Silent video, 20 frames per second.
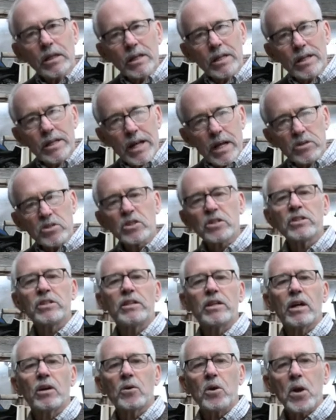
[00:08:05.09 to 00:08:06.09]

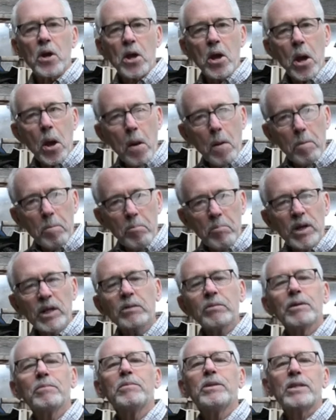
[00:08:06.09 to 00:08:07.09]
necessary
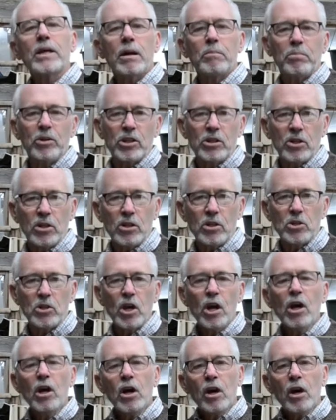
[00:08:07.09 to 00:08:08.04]
minimum temperatures